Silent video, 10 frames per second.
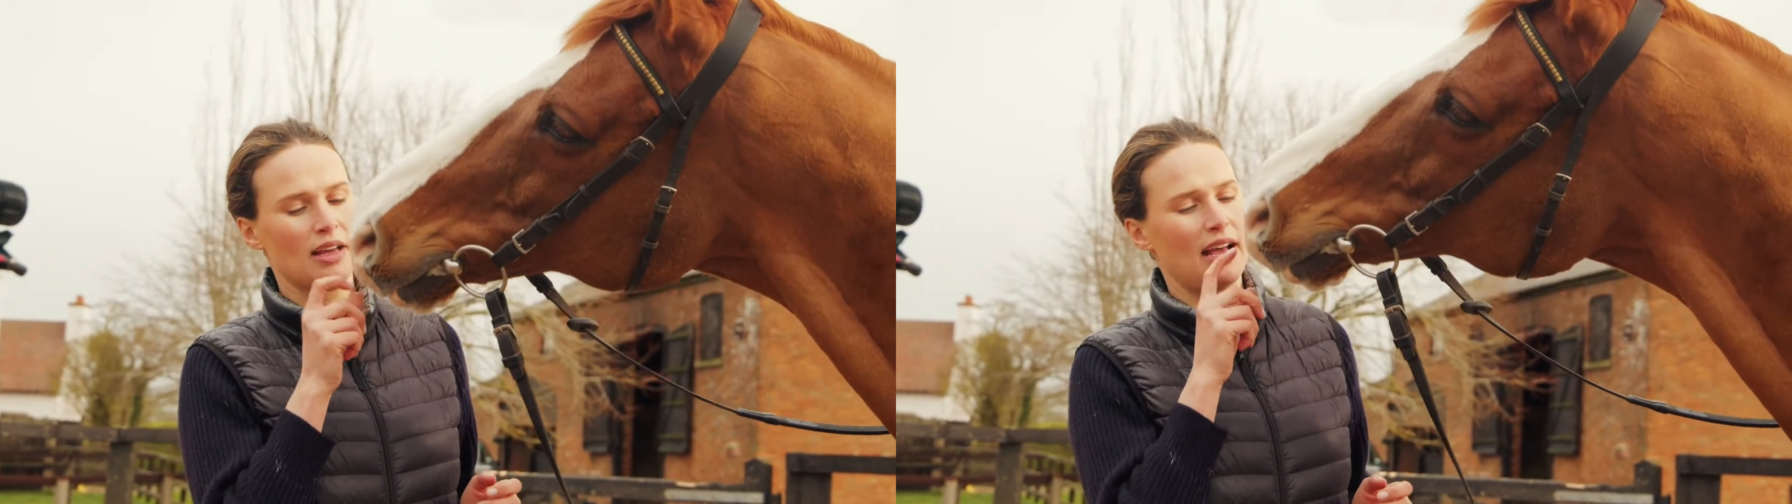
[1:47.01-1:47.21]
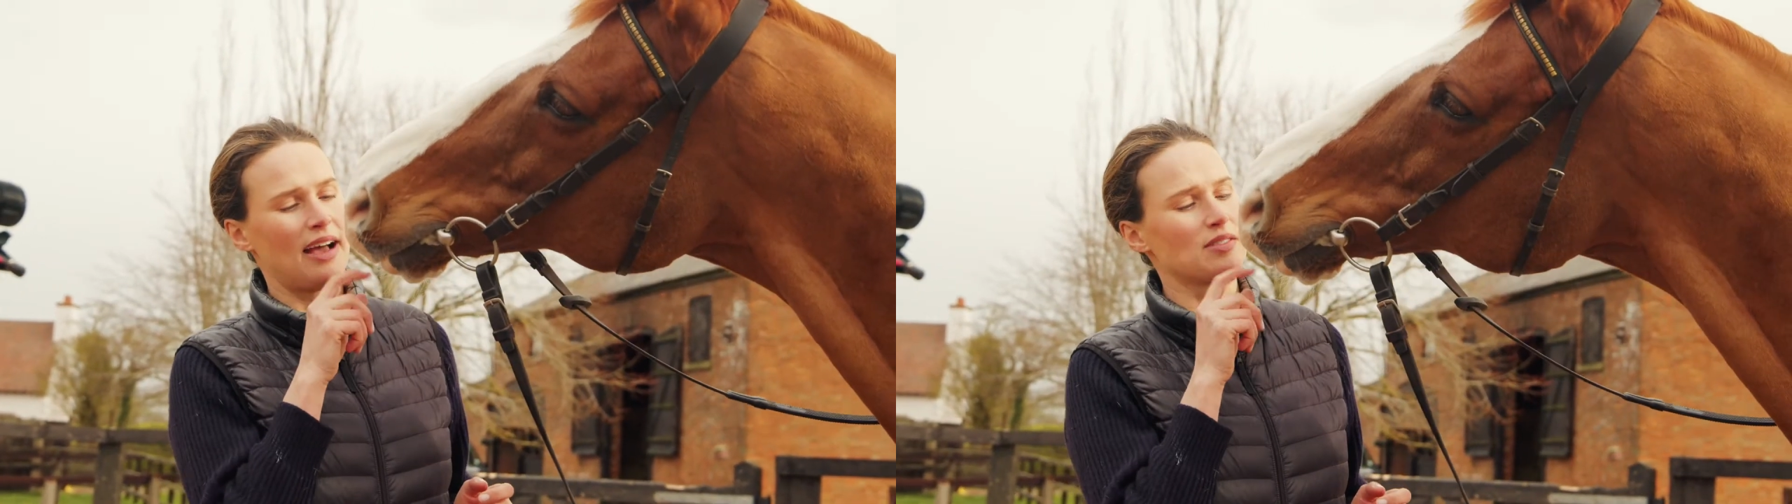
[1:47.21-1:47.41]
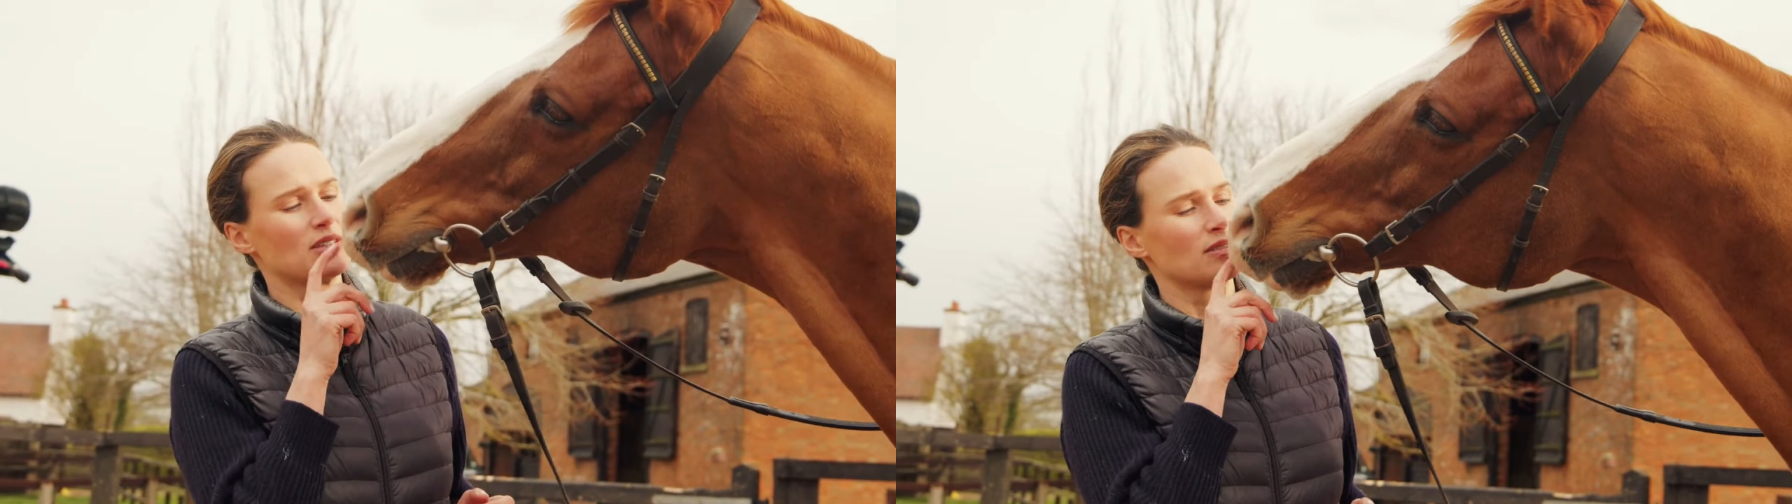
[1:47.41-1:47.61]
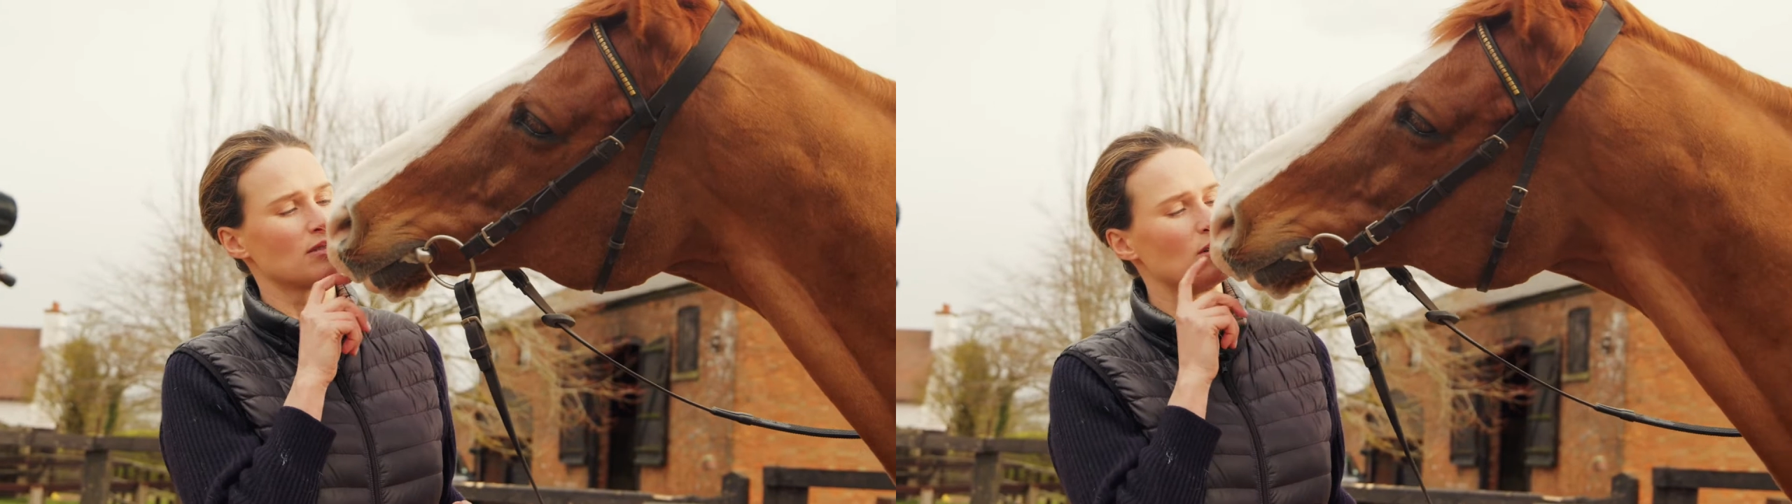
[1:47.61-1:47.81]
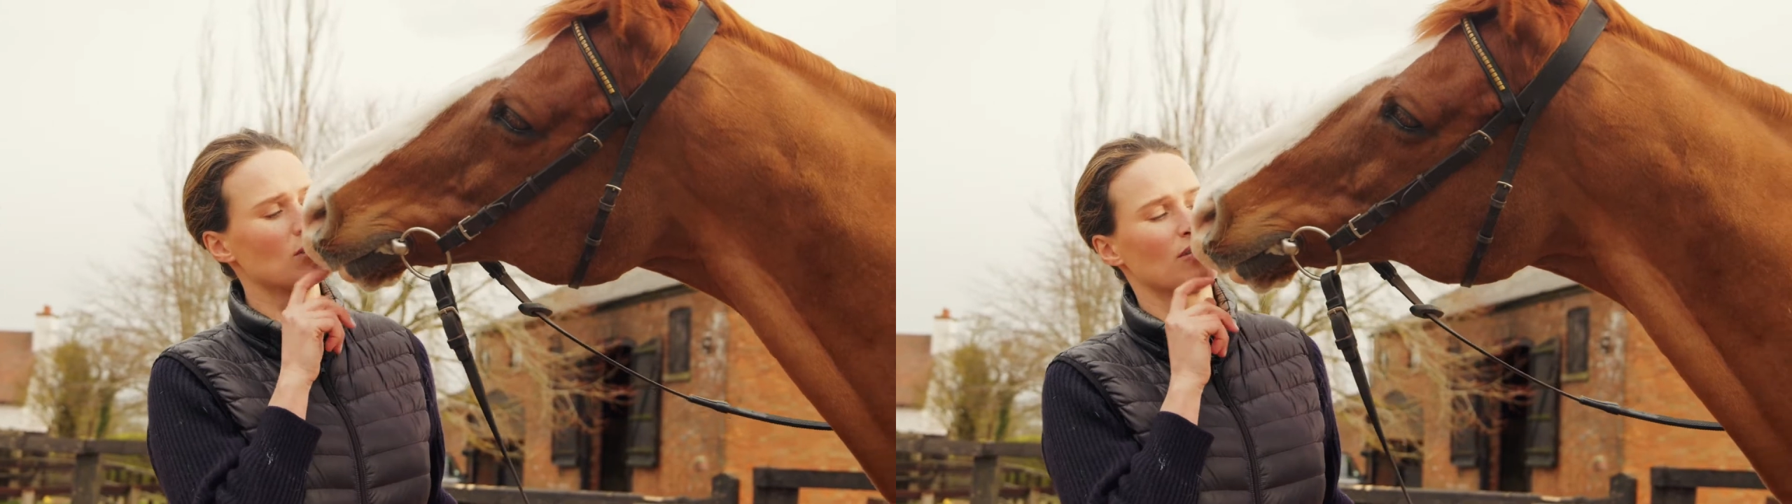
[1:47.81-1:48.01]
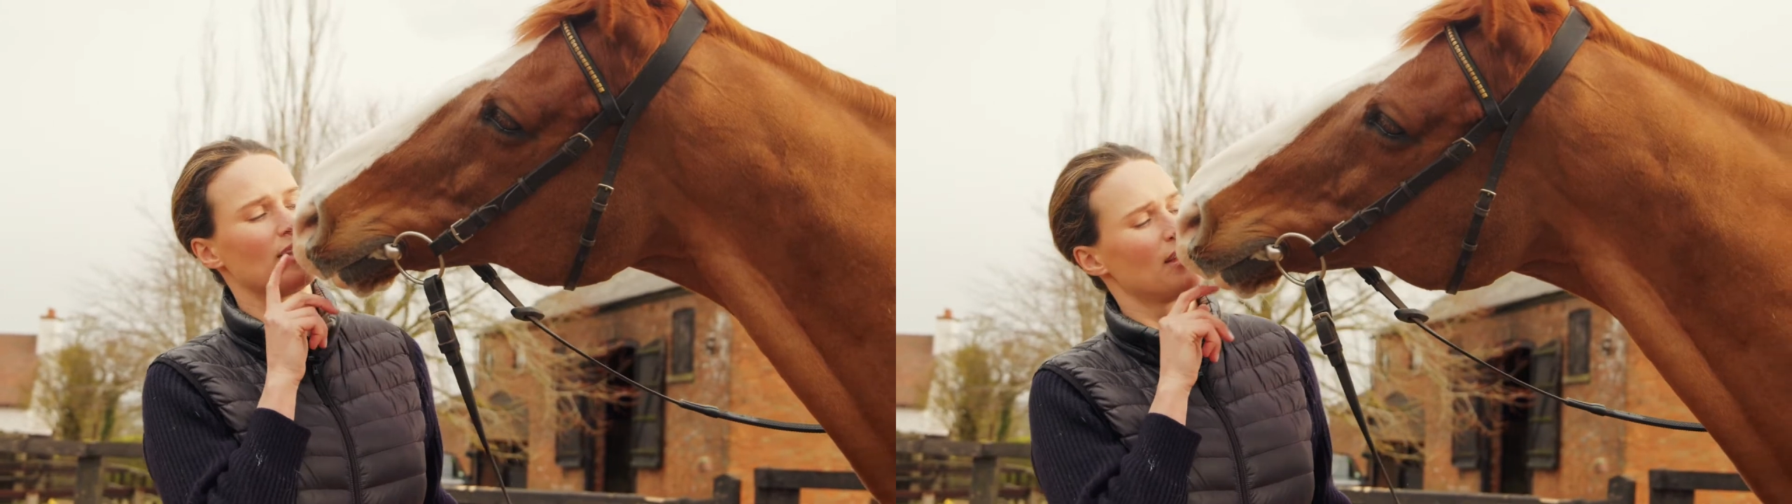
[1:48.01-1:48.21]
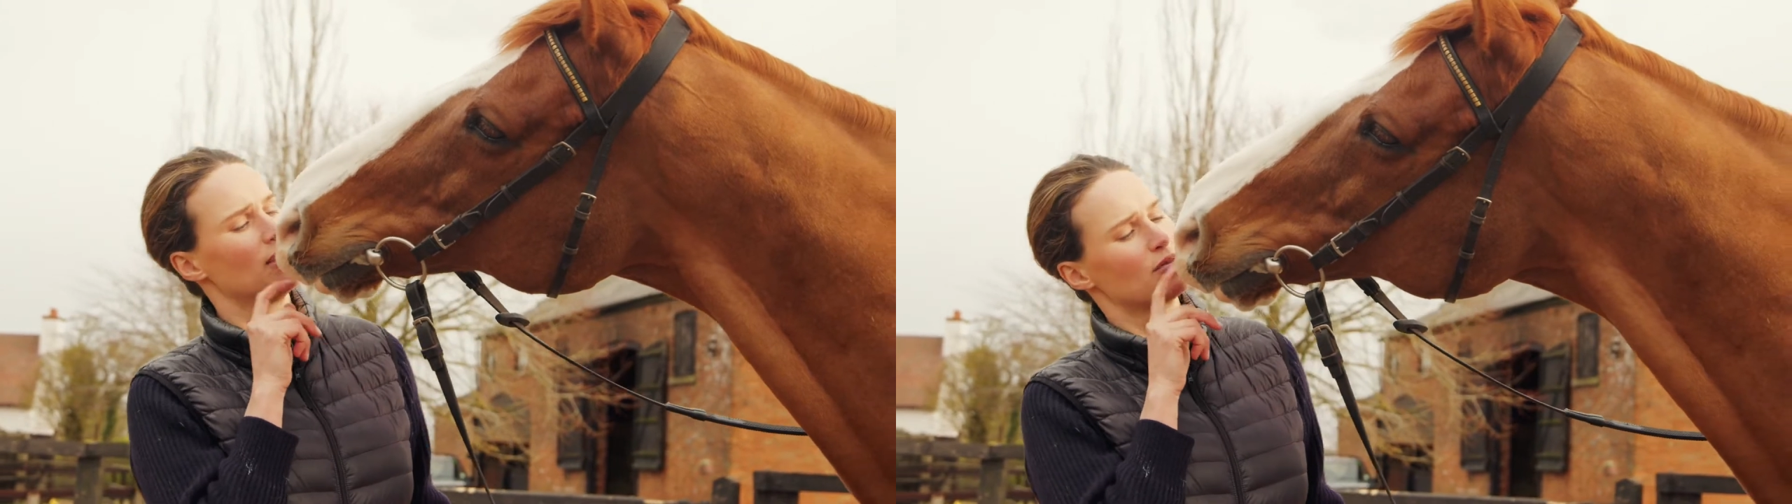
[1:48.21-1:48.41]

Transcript: have to call on their